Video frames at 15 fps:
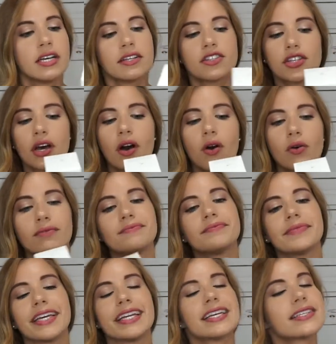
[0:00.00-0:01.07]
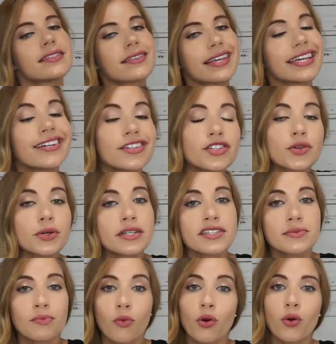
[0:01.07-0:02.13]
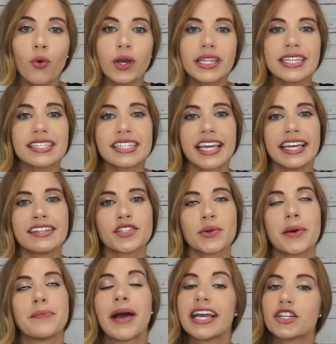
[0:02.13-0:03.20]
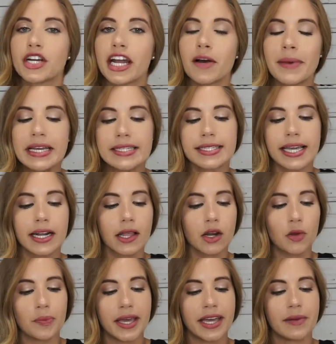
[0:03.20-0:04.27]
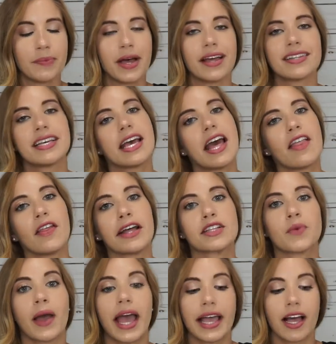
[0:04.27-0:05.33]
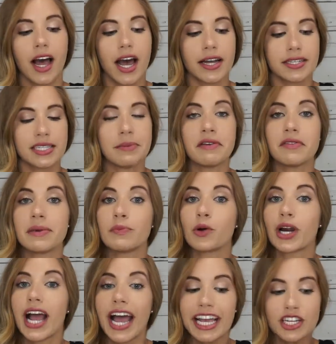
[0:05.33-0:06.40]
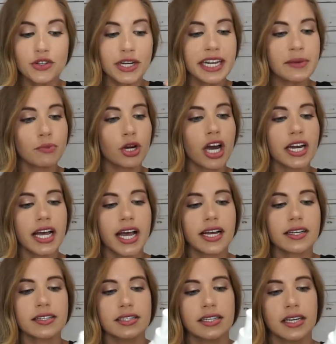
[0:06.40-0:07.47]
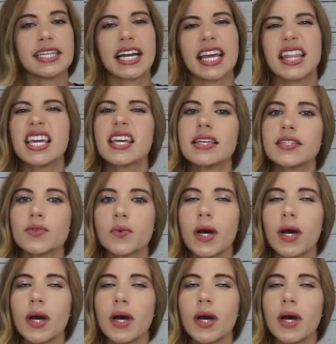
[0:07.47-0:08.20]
So it is geared towards more oily skin, so it might dry out my skin a little bit, but that's why I got some of the more hydrating products. And I think this